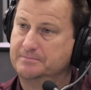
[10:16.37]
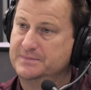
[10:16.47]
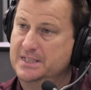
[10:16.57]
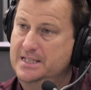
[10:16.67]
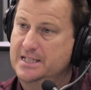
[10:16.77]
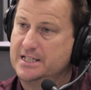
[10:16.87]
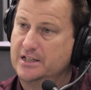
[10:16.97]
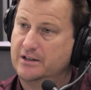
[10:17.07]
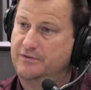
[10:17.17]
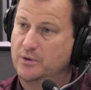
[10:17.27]
And,
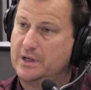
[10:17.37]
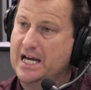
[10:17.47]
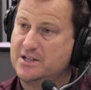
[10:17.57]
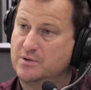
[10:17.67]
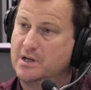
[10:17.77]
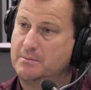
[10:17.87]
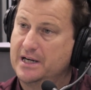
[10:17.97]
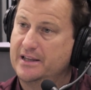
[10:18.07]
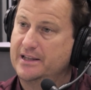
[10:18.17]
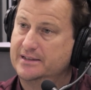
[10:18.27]
you know, four guys will come
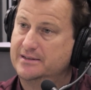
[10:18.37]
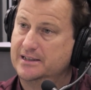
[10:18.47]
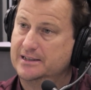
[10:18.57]
out of that,